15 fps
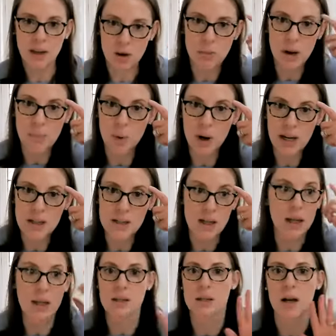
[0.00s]
then, my brain is
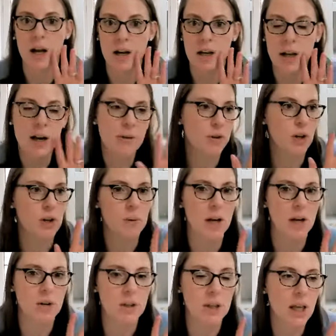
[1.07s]
like, it's not enough. You're going to be
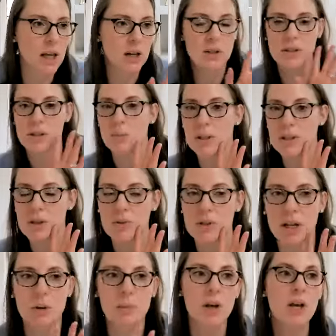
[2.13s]
hungry later. It's going to be so
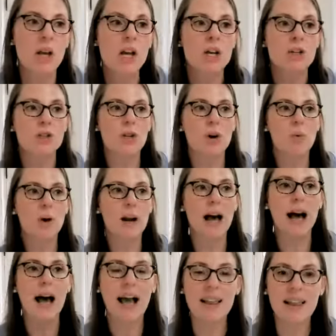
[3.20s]
terrible. So what
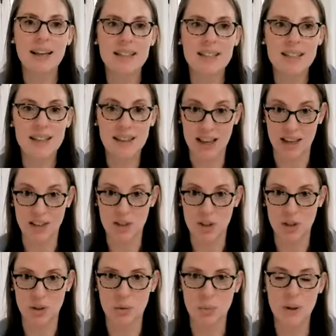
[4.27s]
I like to then
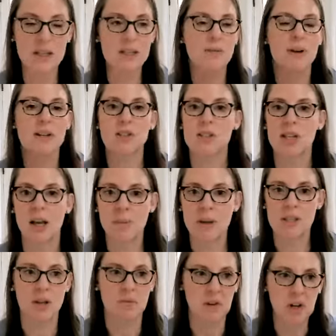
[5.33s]
do, because if I just tell
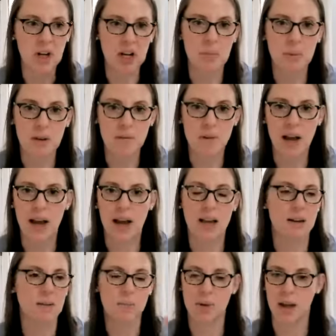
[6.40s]
myself you're going to be
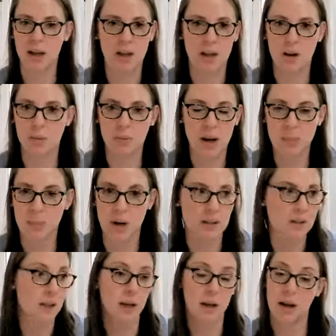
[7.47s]
fine, my
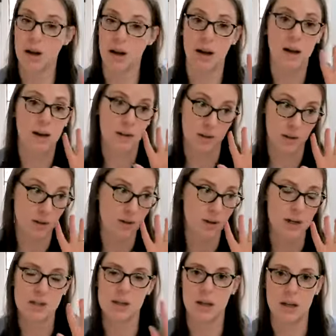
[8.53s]
brain's like, you're
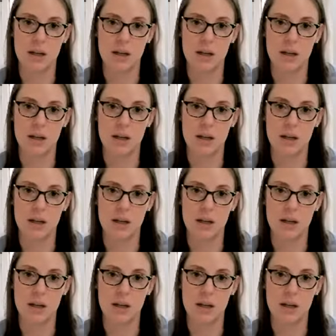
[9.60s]
crazy. No.